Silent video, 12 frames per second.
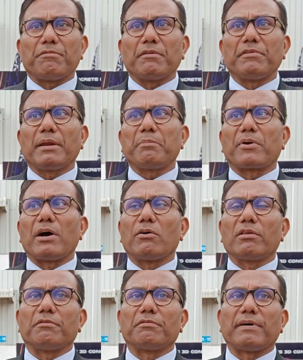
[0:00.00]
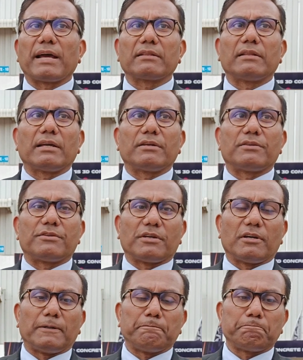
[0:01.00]
We are very proud of the fact that
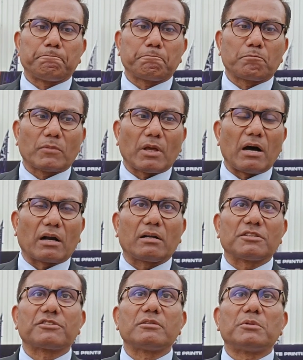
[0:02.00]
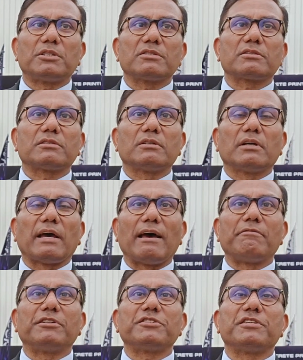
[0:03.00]
our customers
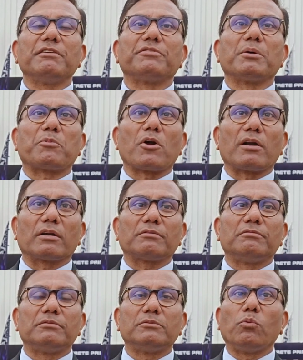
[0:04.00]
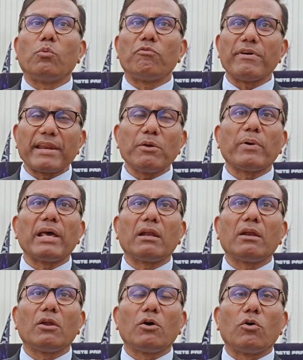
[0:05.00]
have received the product very
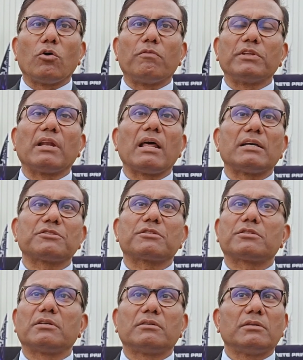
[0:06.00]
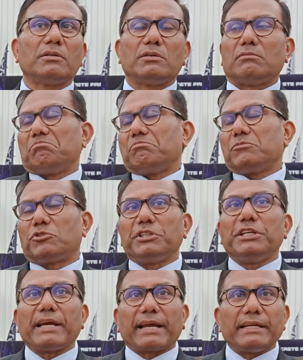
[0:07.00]
well over the last
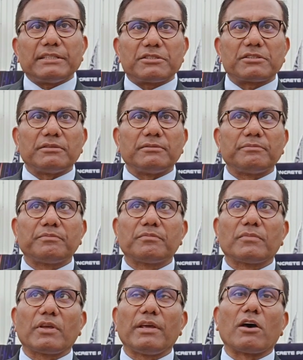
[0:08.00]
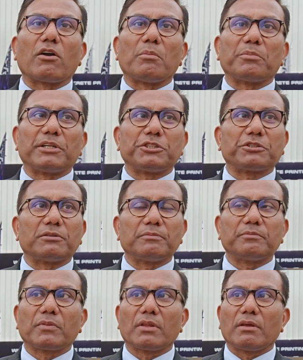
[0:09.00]
3 decades in our operation.